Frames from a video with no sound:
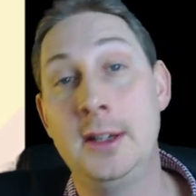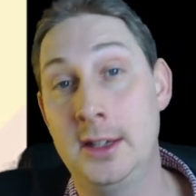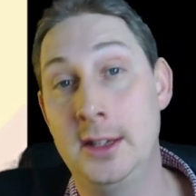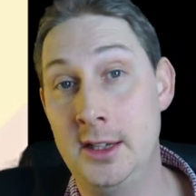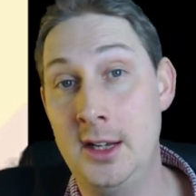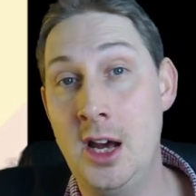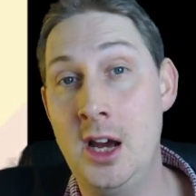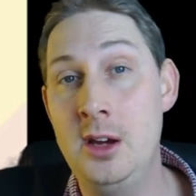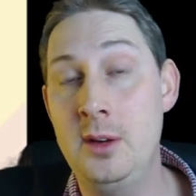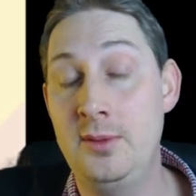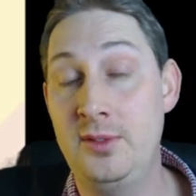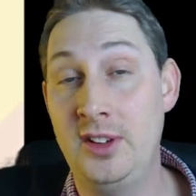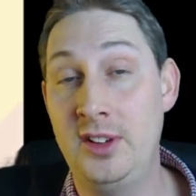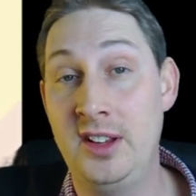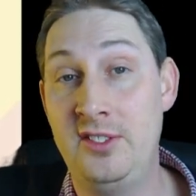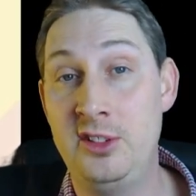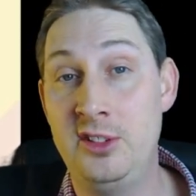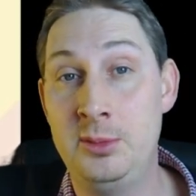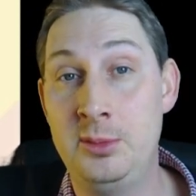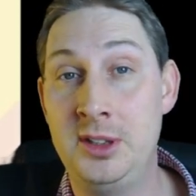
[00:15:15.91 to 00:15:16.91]
and hopefully
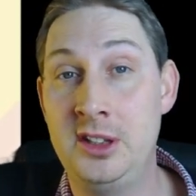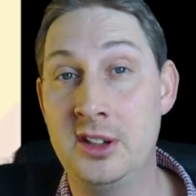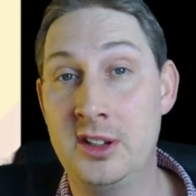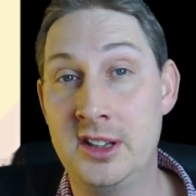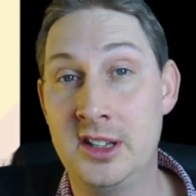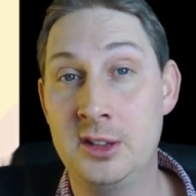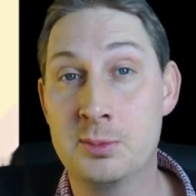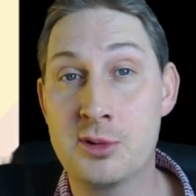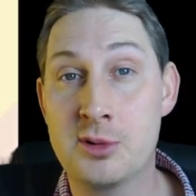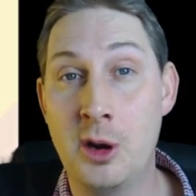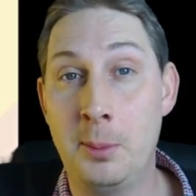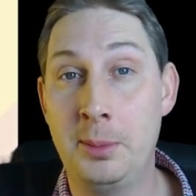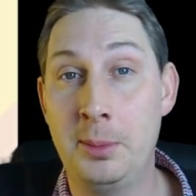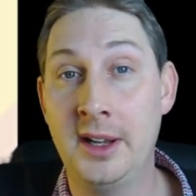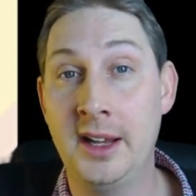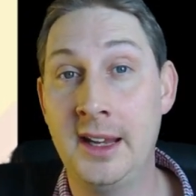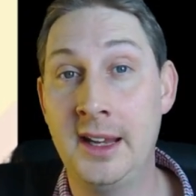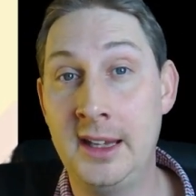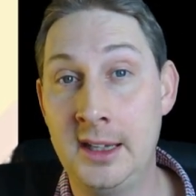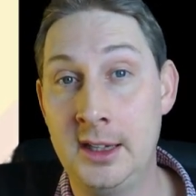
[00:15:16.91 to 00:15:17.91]
if you've been doing this
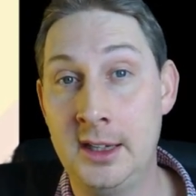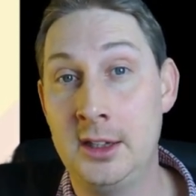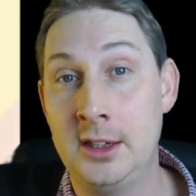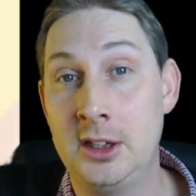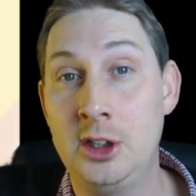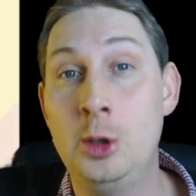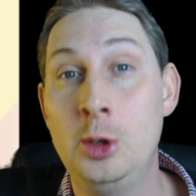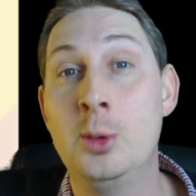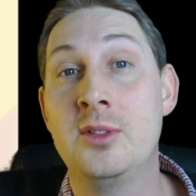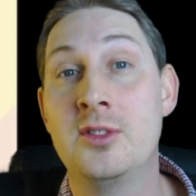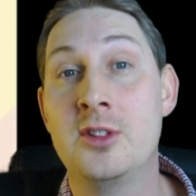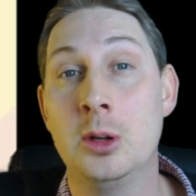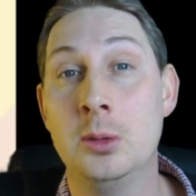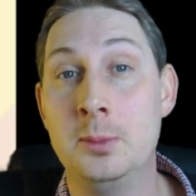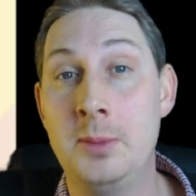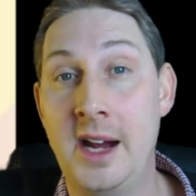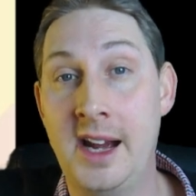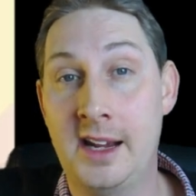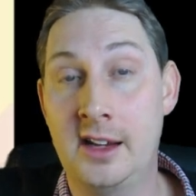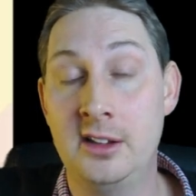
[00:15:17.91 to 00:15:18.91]
properly you have
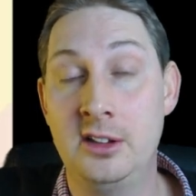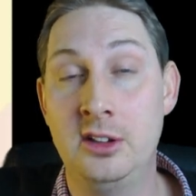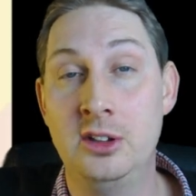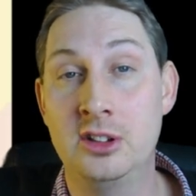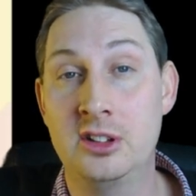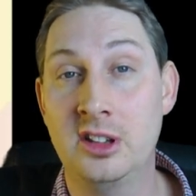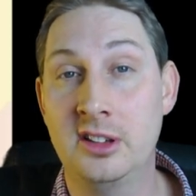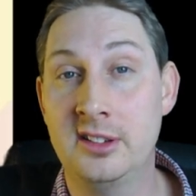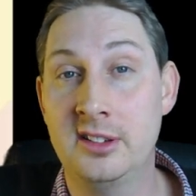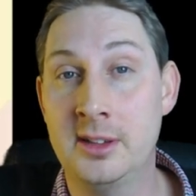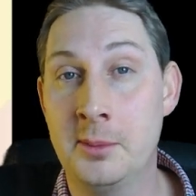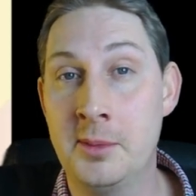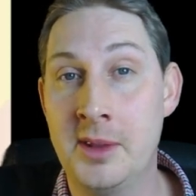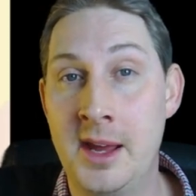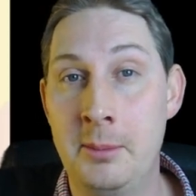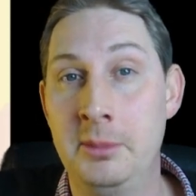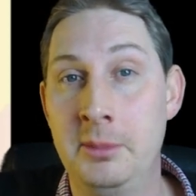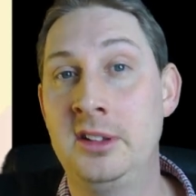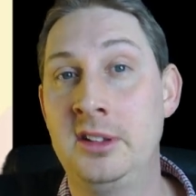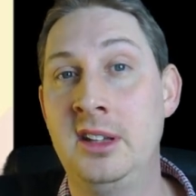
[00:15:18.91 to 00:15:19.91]
gone back and looked at some of
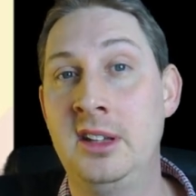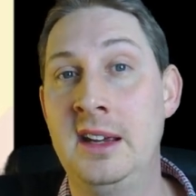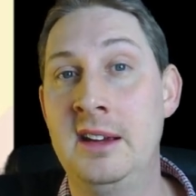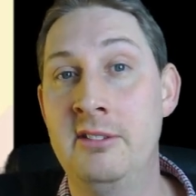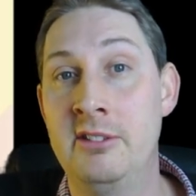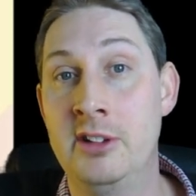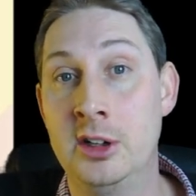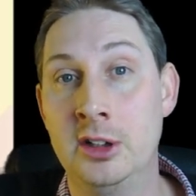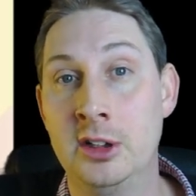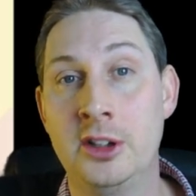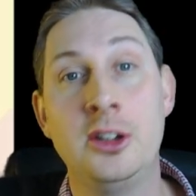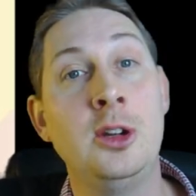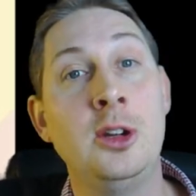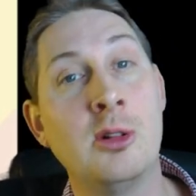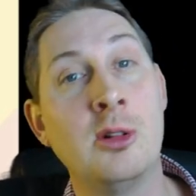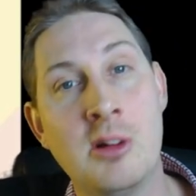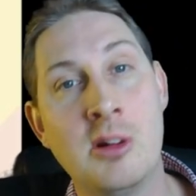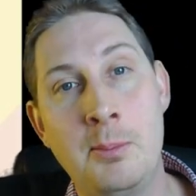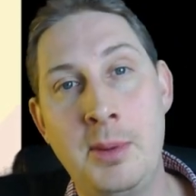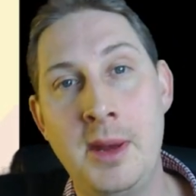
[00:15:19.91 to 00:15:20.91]
that material and
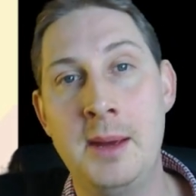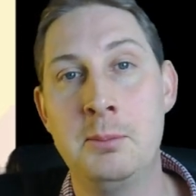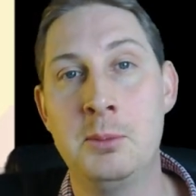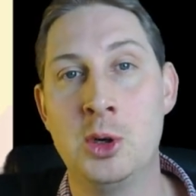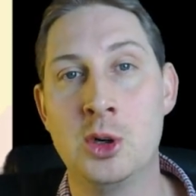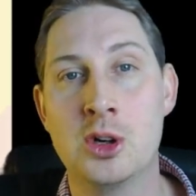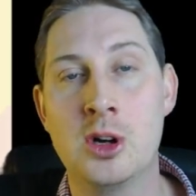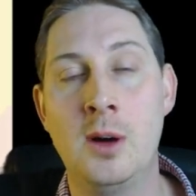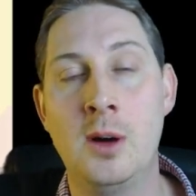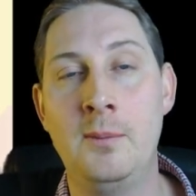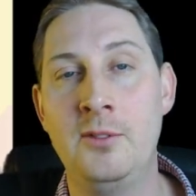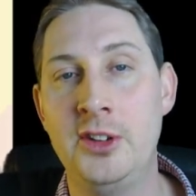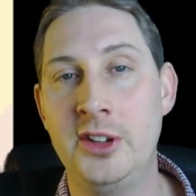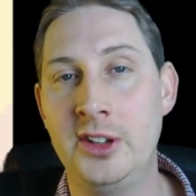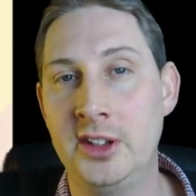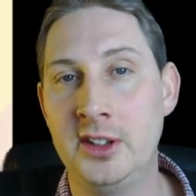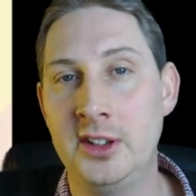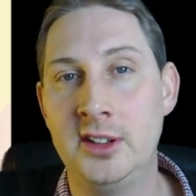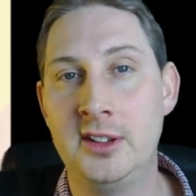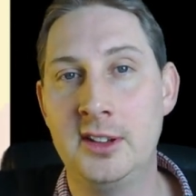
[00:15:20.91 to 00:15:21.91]
you're a bit more
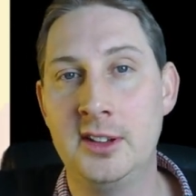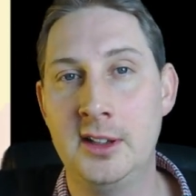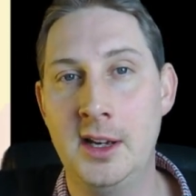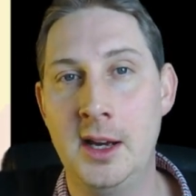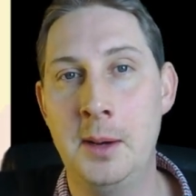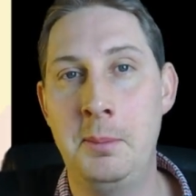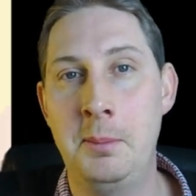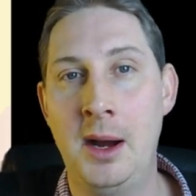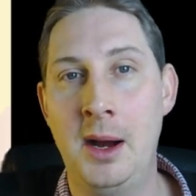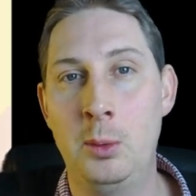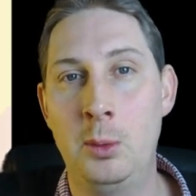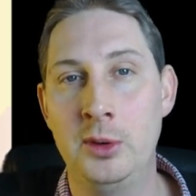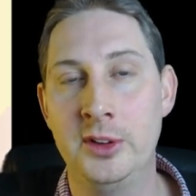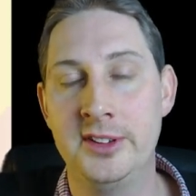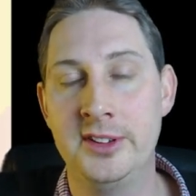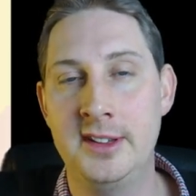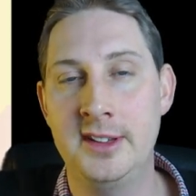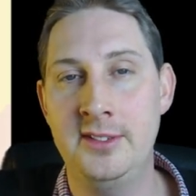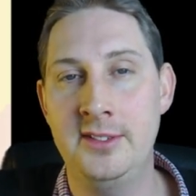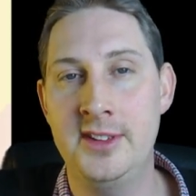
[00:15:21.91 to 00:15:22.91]
confident about
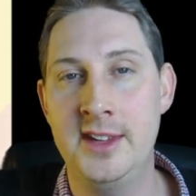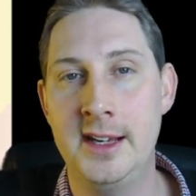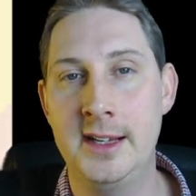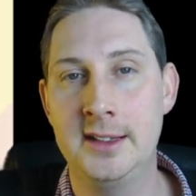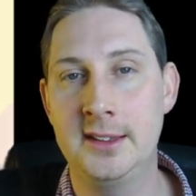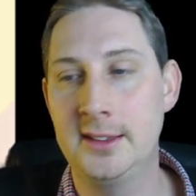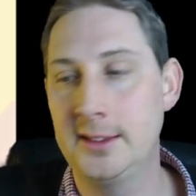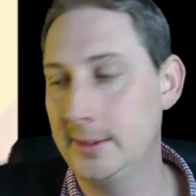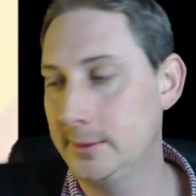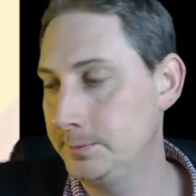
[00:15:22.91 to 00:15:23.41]
what's in that.